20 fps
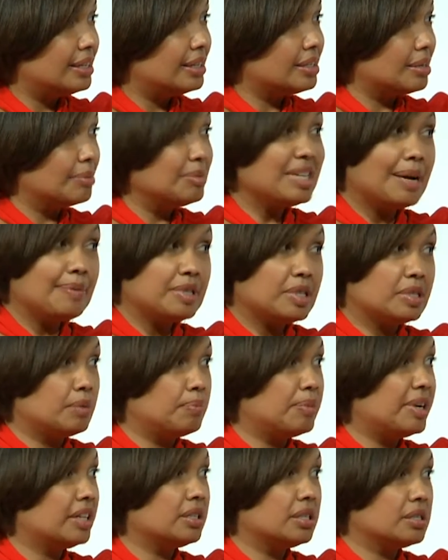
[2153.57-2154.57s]
Sometimes
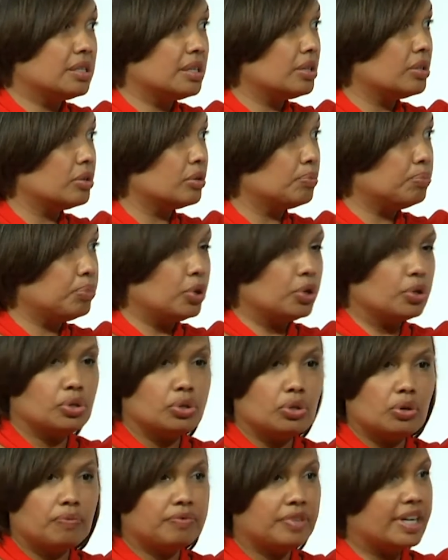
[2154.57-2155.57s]
it's about these other
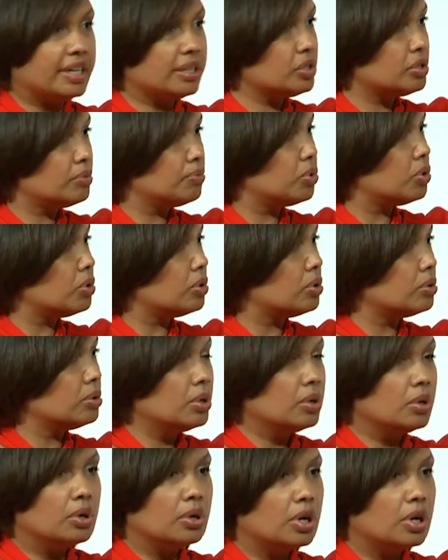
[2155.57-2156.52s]
personal, flexible,